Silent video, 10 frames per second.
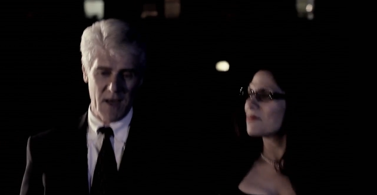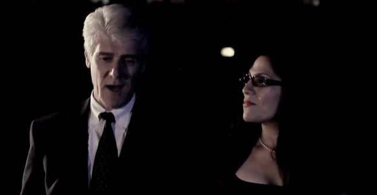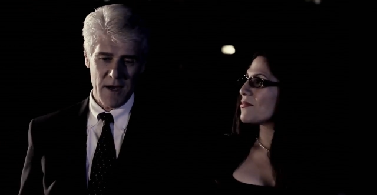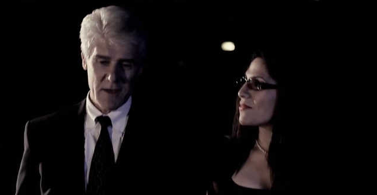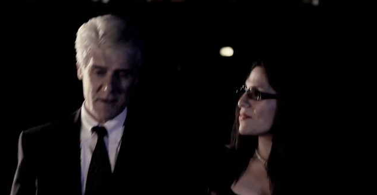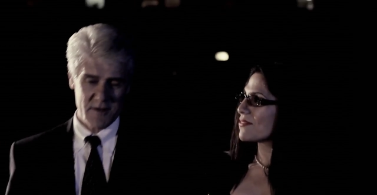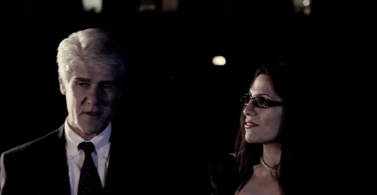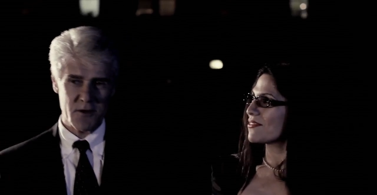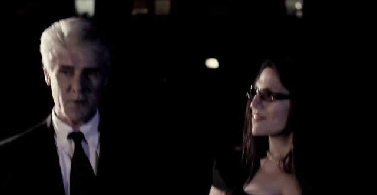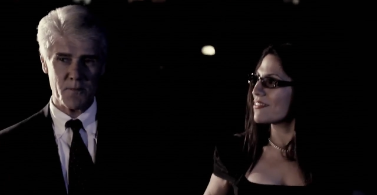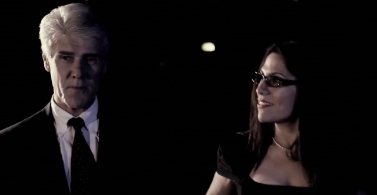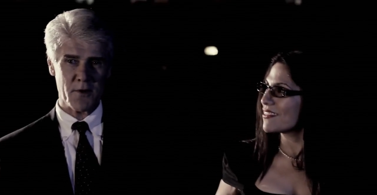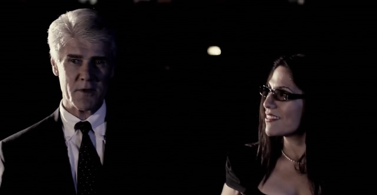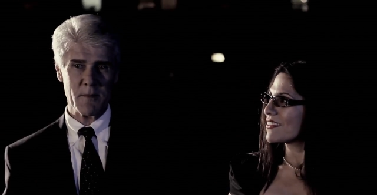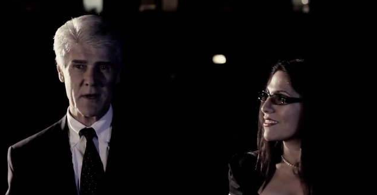Speaker 1: I see you
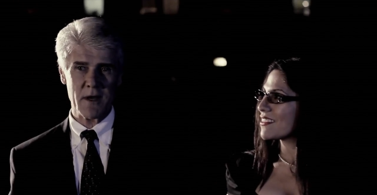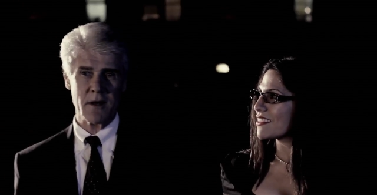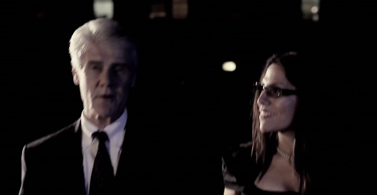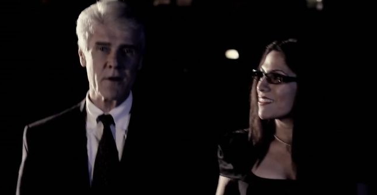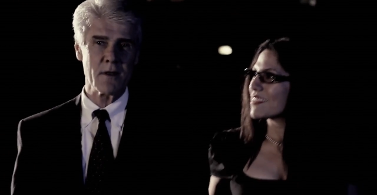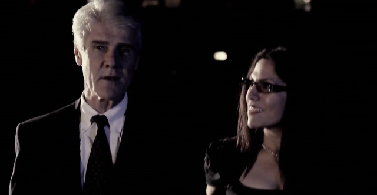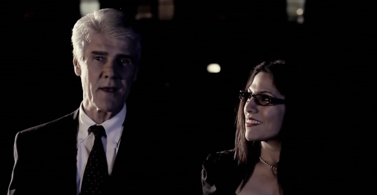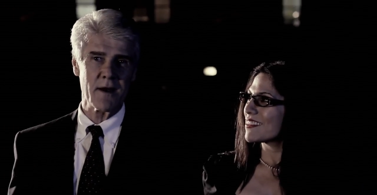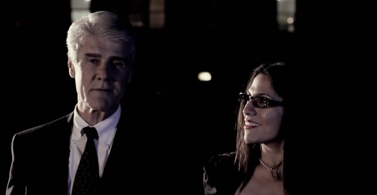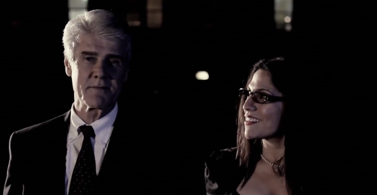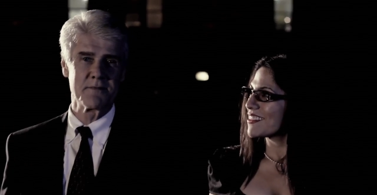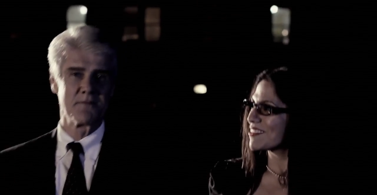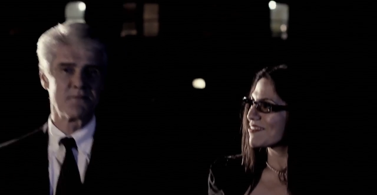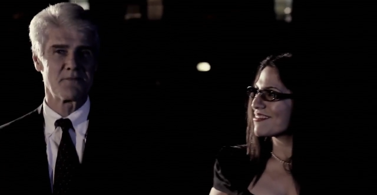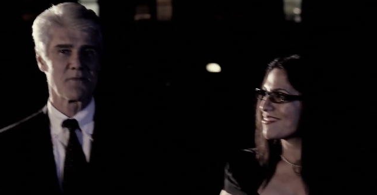burn the midnight oil a lot.
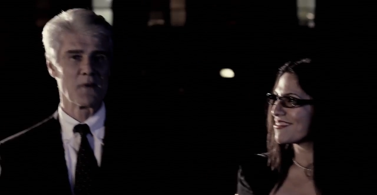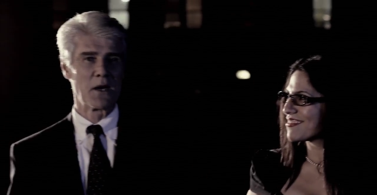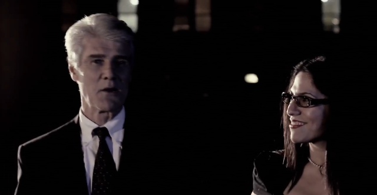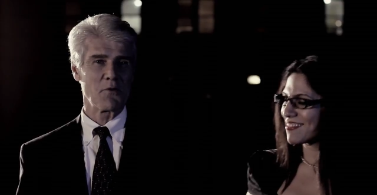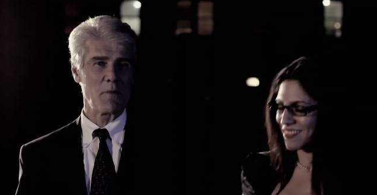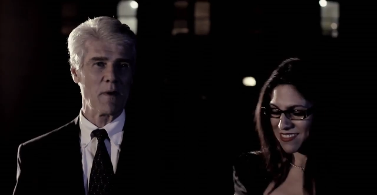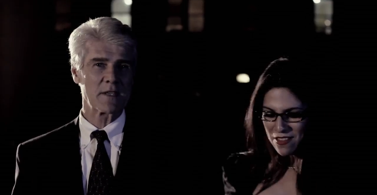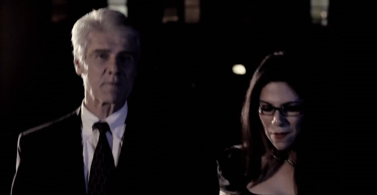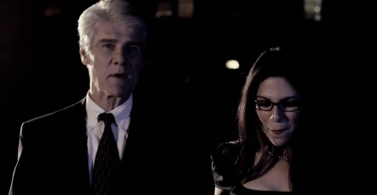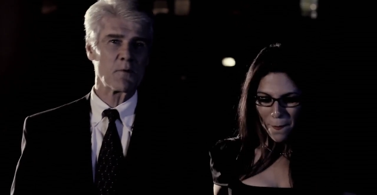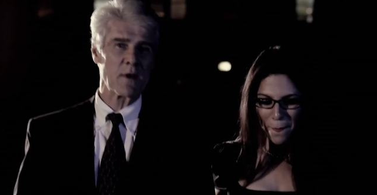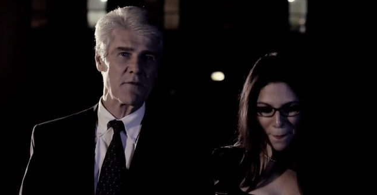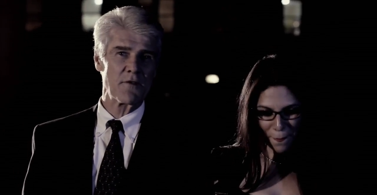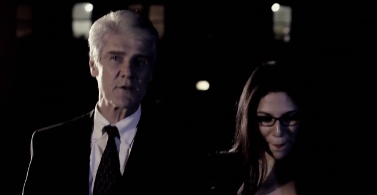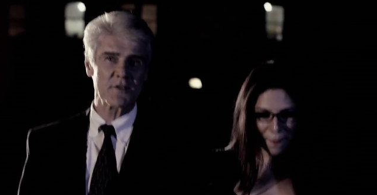Reminds me of when
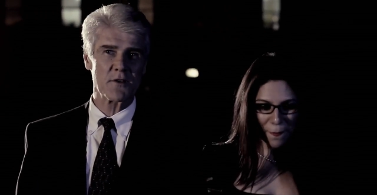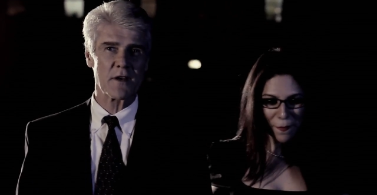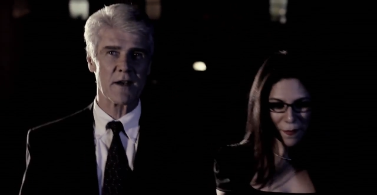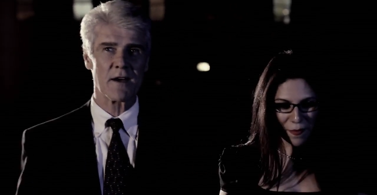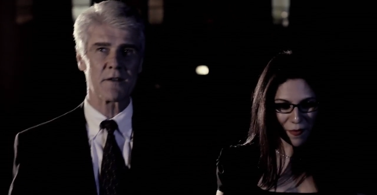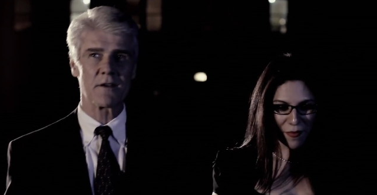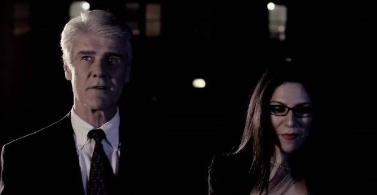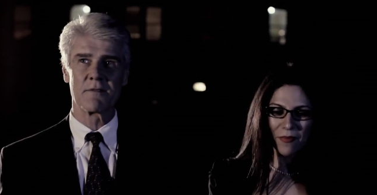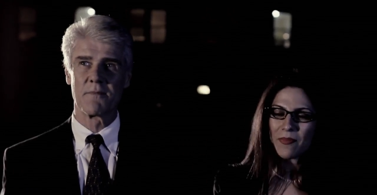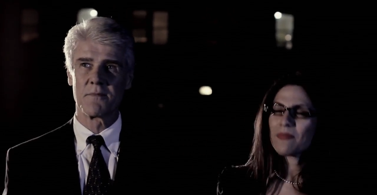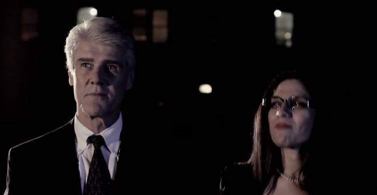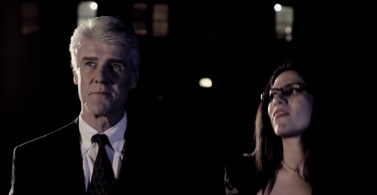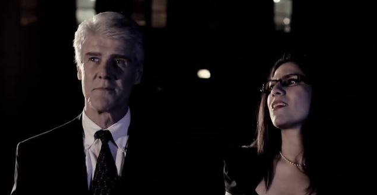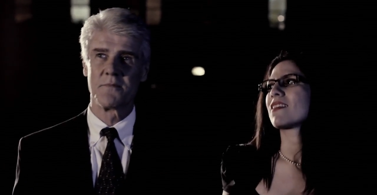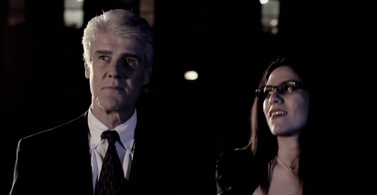I first started out here.
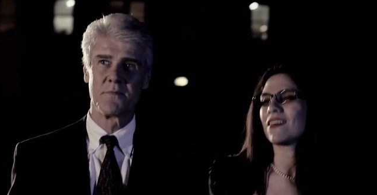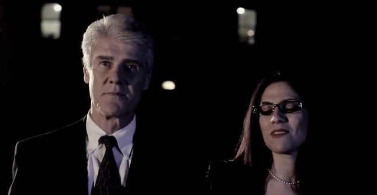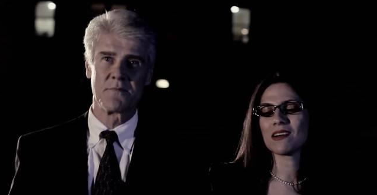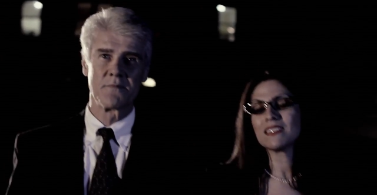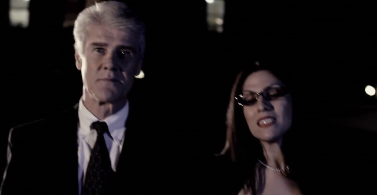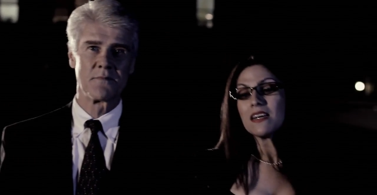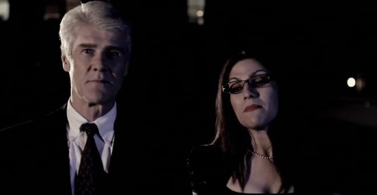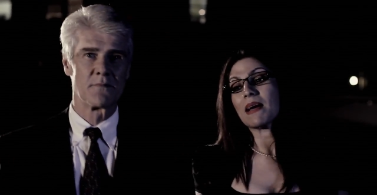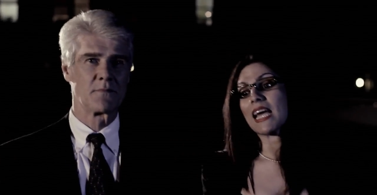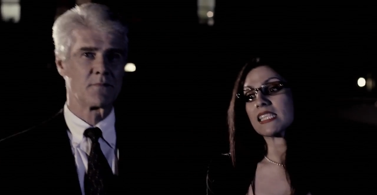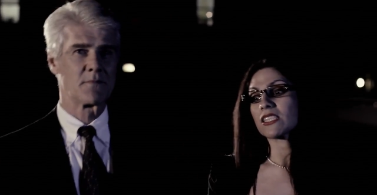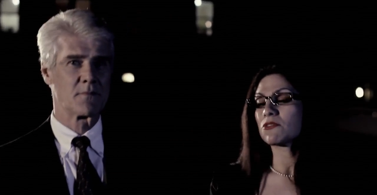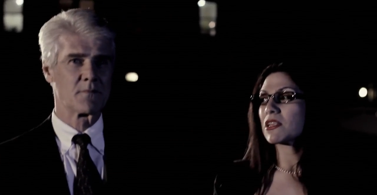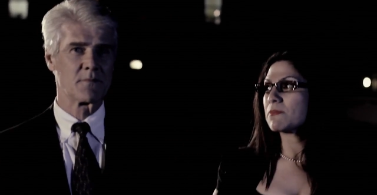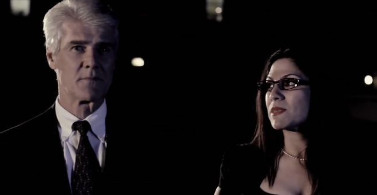
Speaker 2: Yeah, well, my
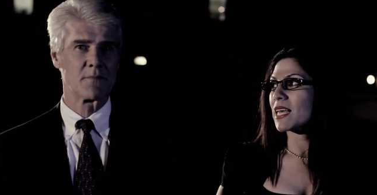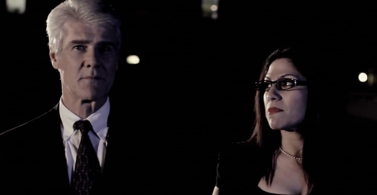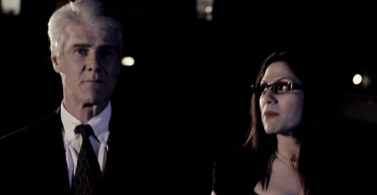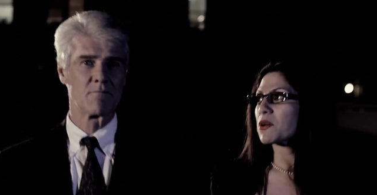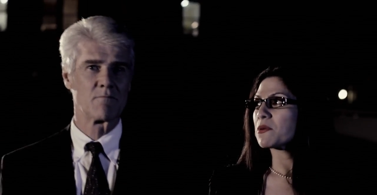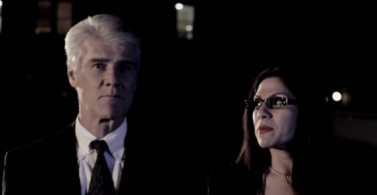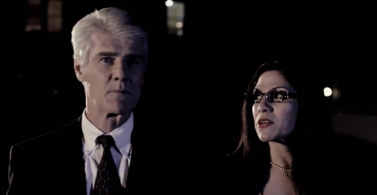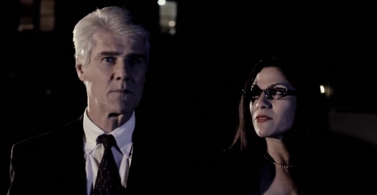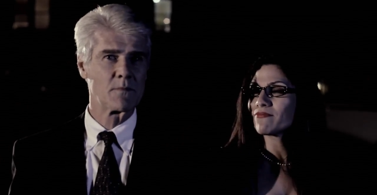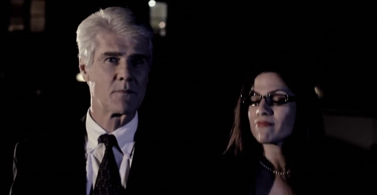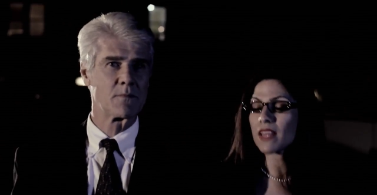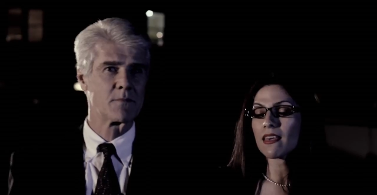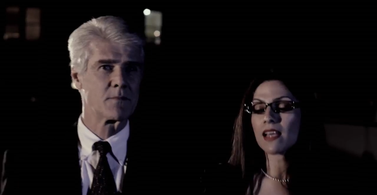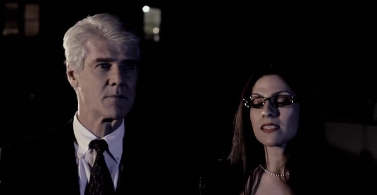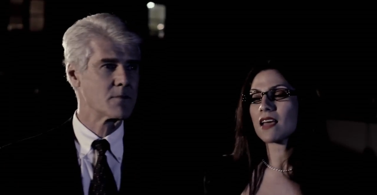caseload keeps getting bigger and bigger.
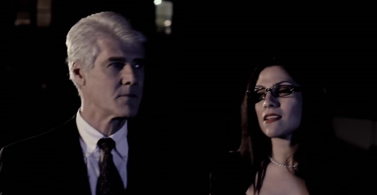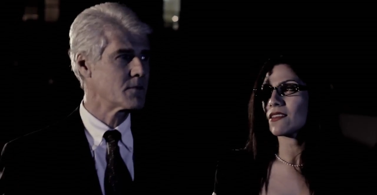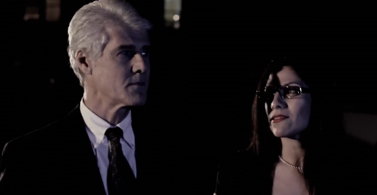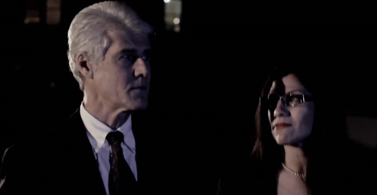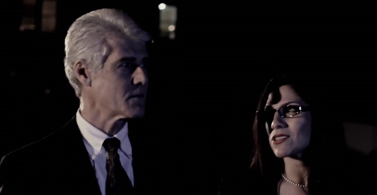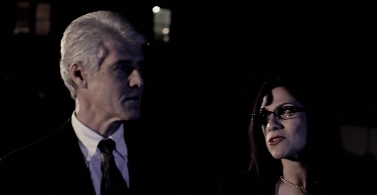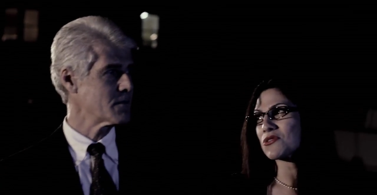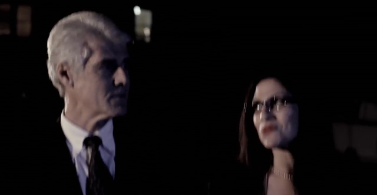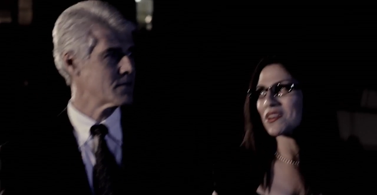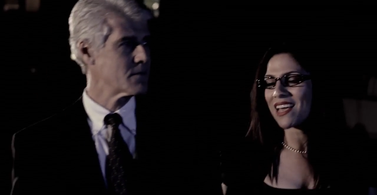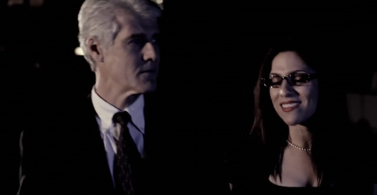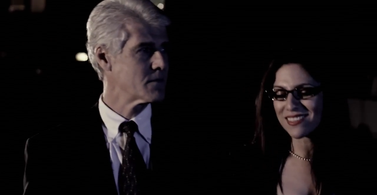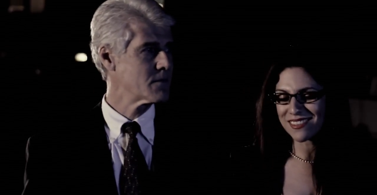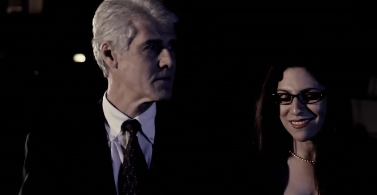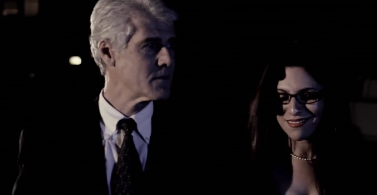Nothing exciting, though, the usual
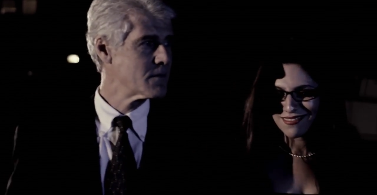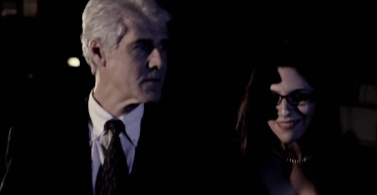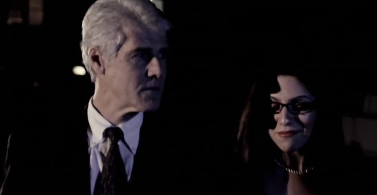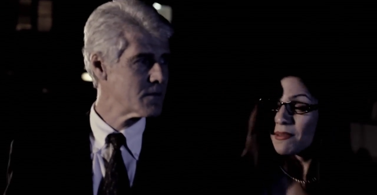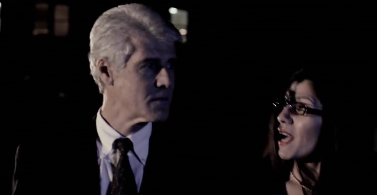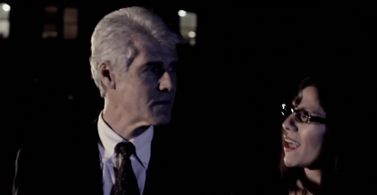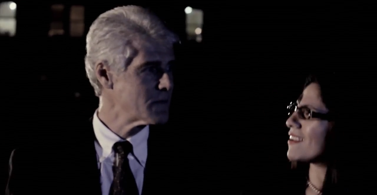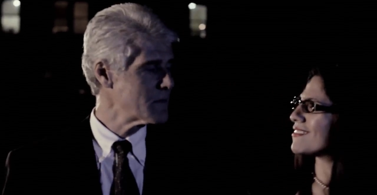cases. But hey,